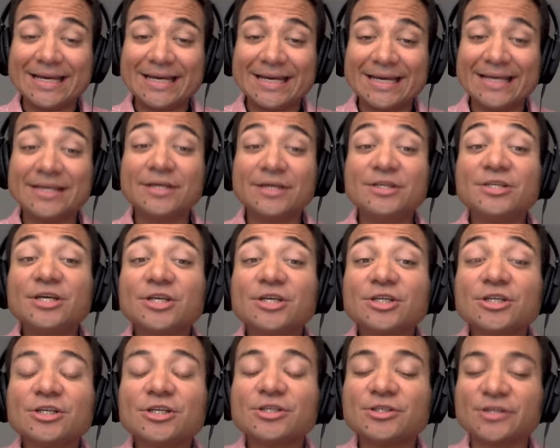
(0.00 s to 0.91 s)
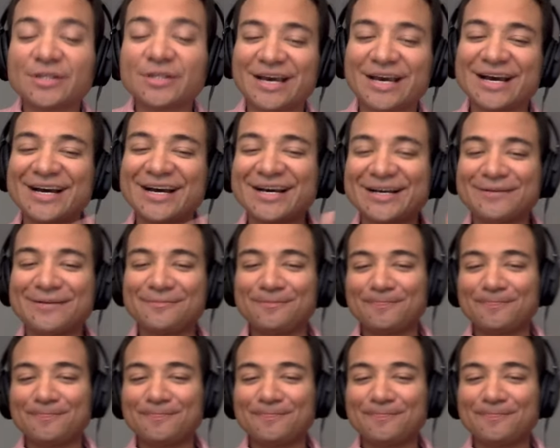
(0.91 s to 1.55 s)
In addition to that,